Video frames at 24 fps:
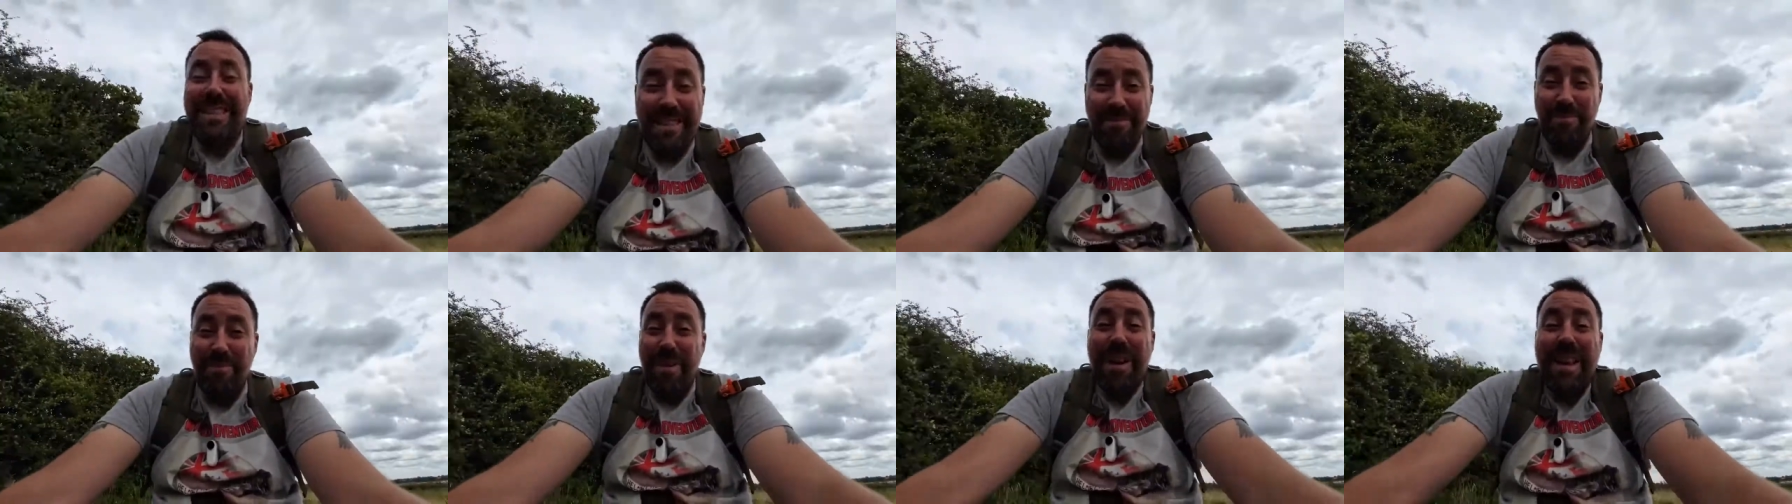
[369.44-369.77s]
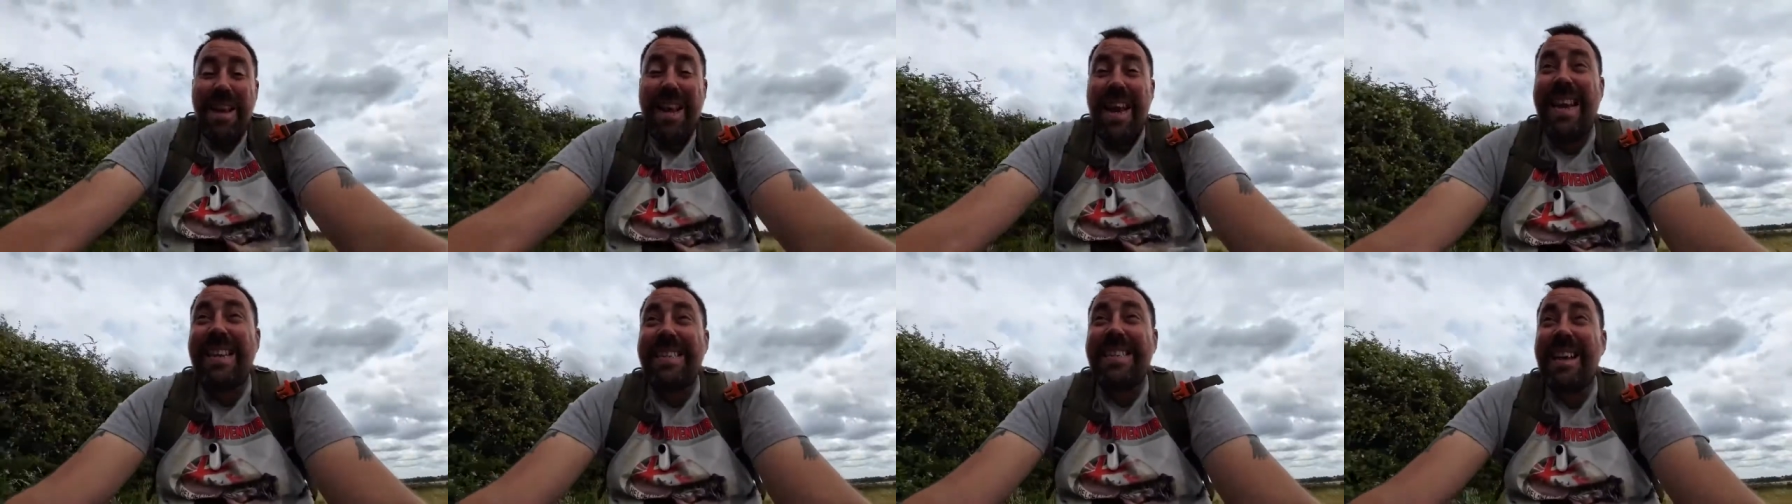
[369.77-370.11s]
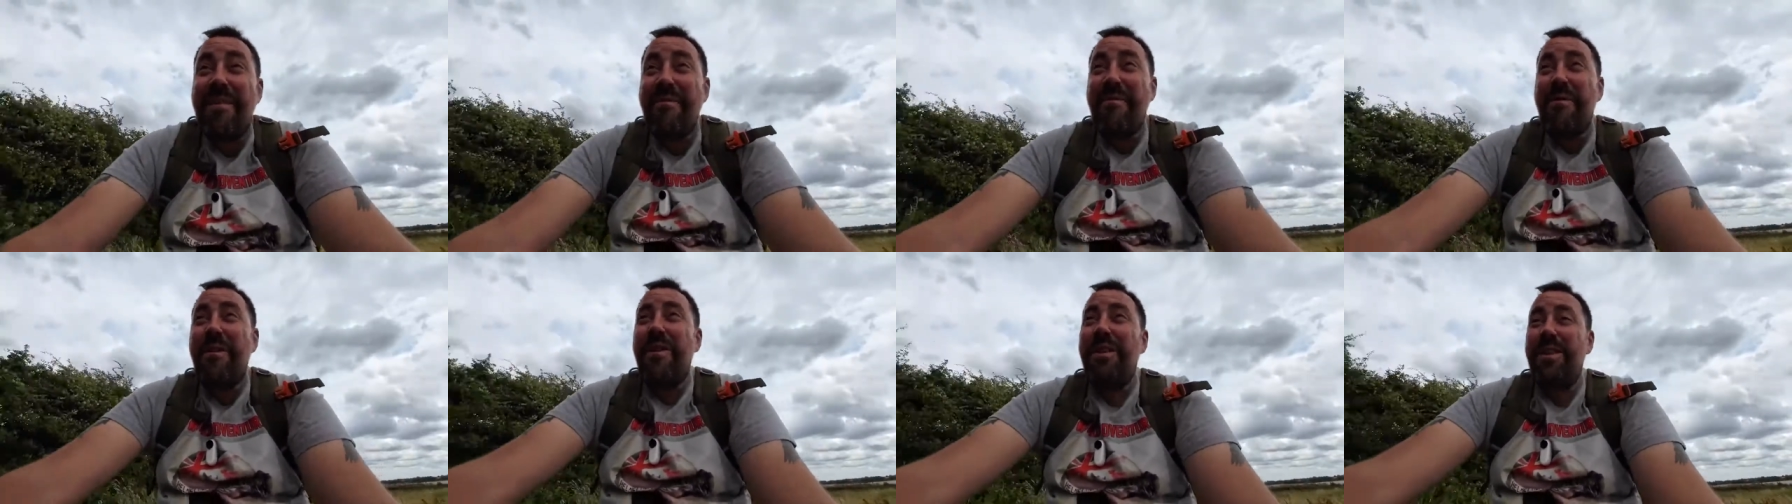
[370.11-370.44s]
Well, it is
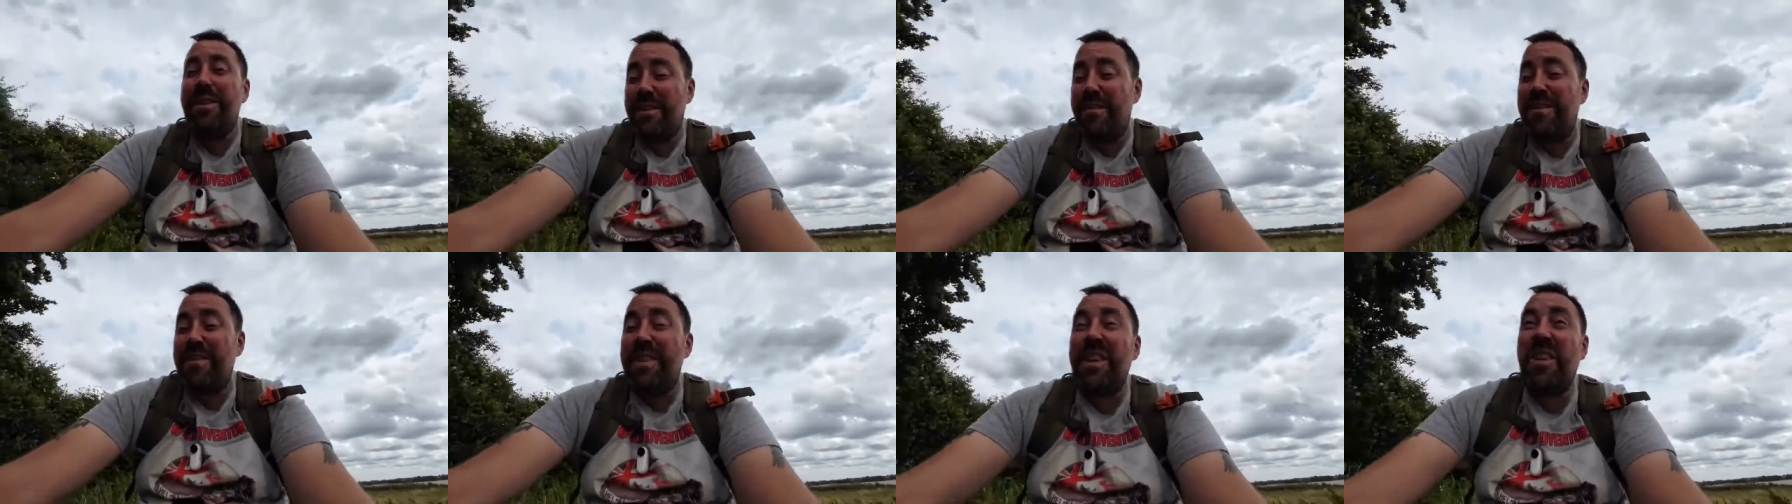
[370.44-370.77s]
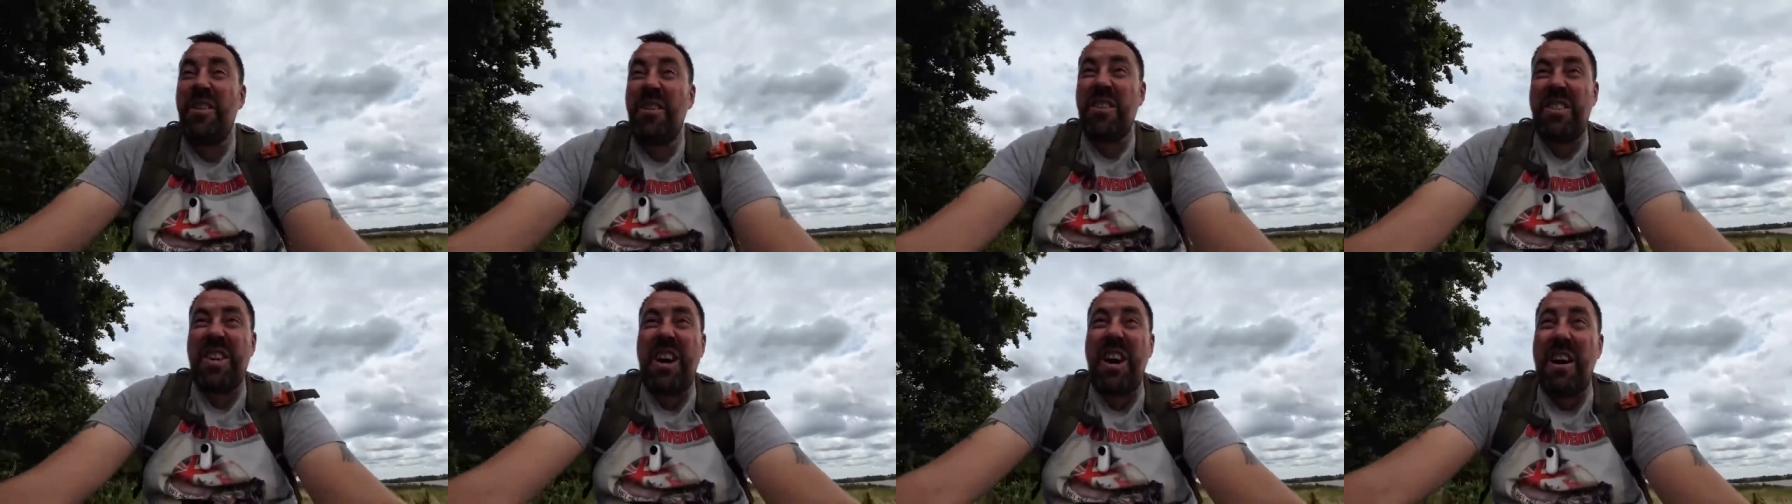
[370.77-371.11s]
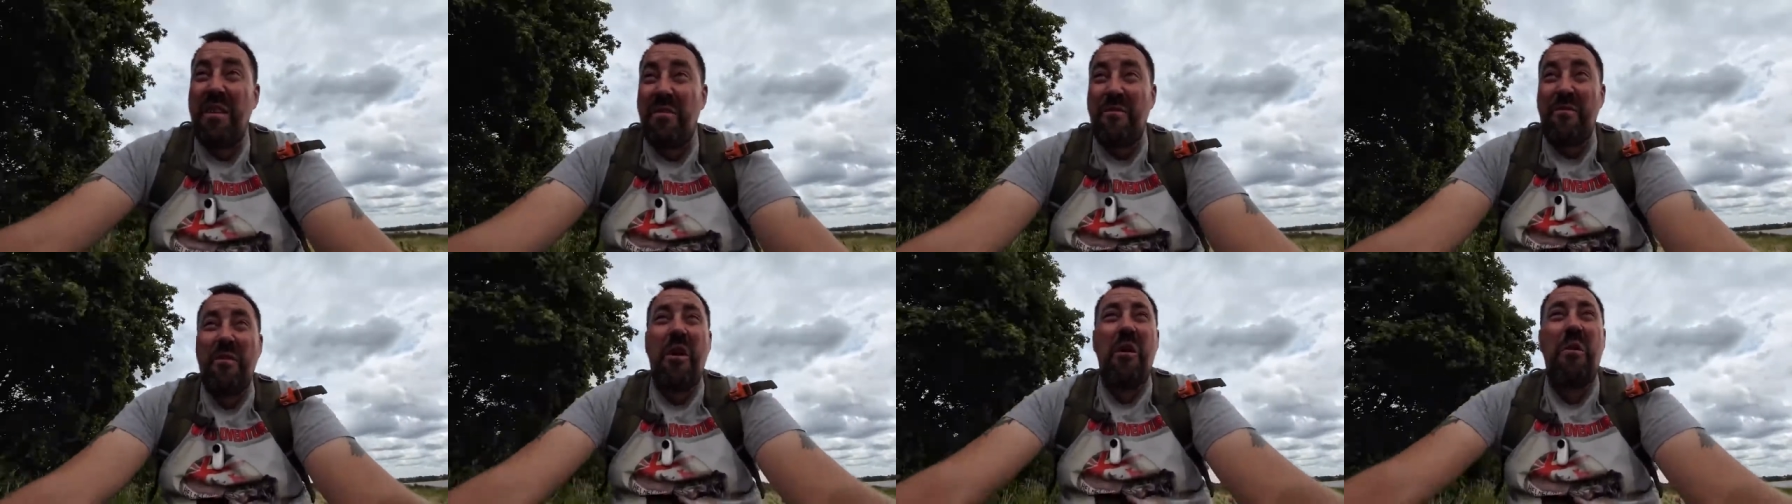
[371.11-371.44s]
effortless. Other than you've got to turn a
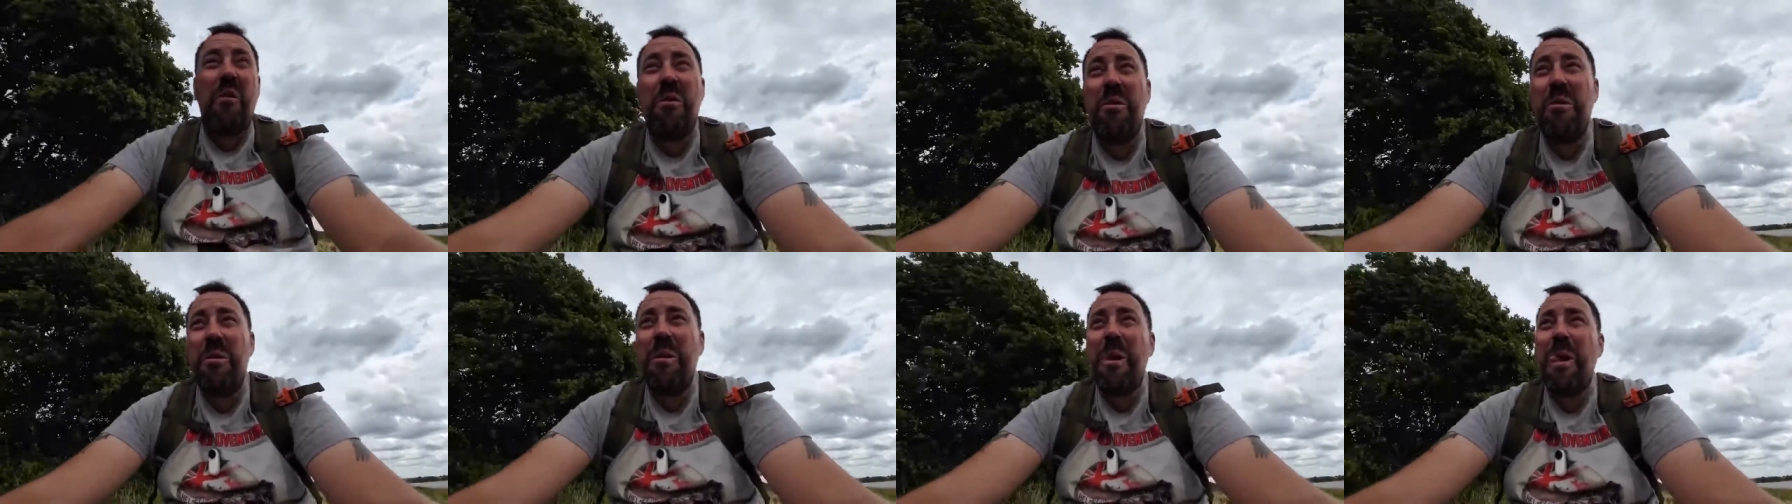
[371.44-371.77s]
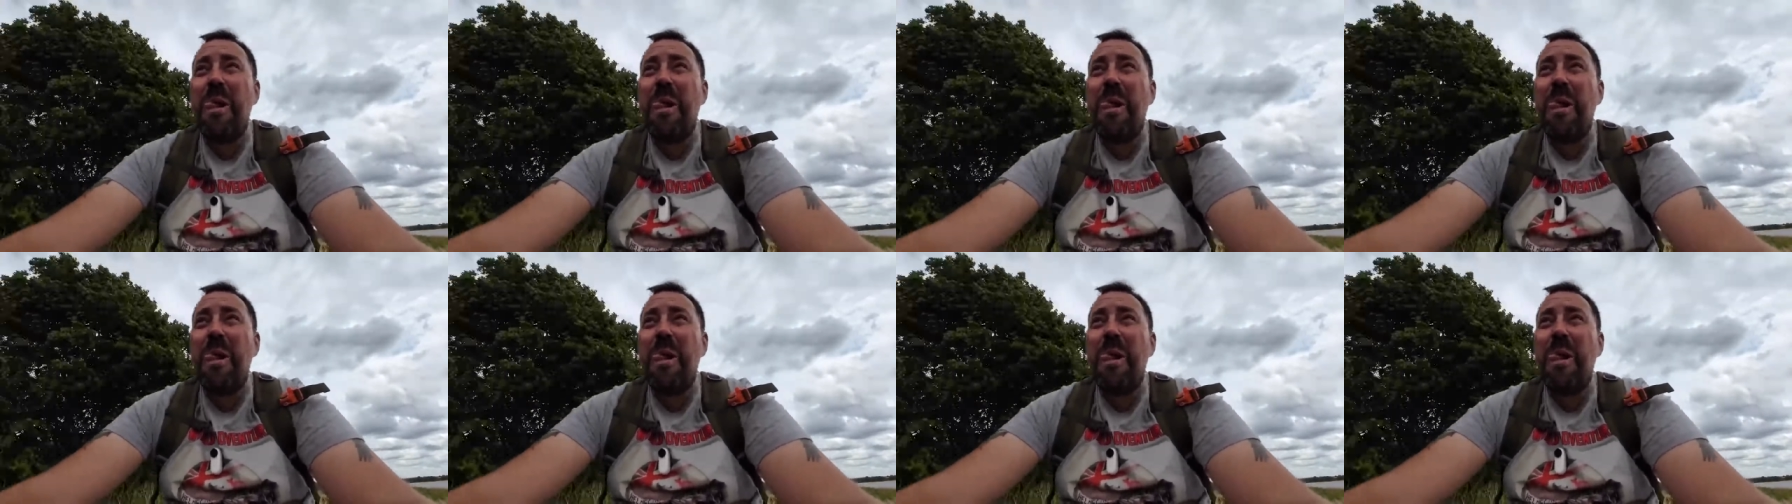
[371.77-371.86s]
throttle.